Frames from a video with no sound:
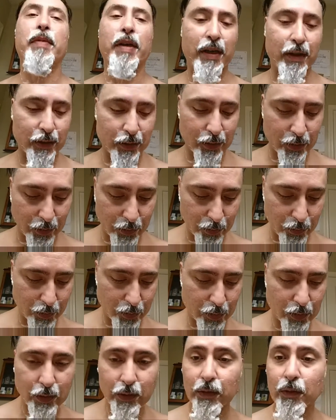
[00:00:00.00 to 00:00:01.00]
Pass two,
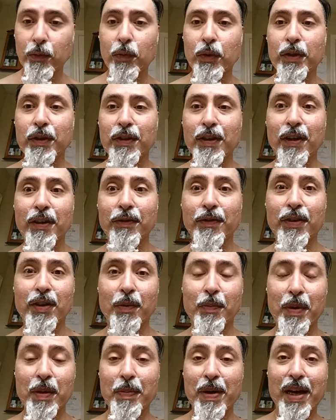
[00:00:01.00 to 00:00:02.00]
rinse off, and
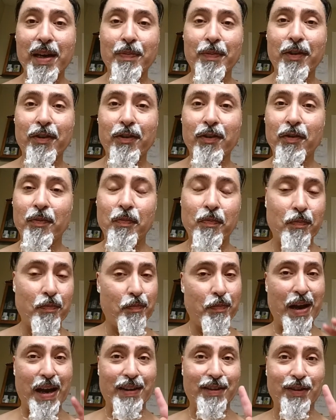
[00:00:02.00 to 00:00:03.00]
I'll be back for
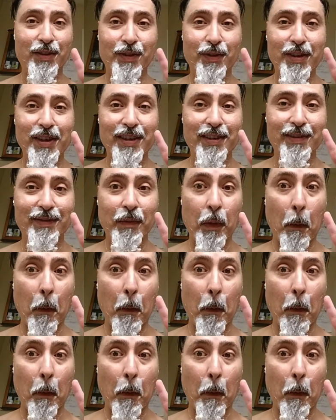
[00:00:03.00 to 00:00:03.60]
pass three.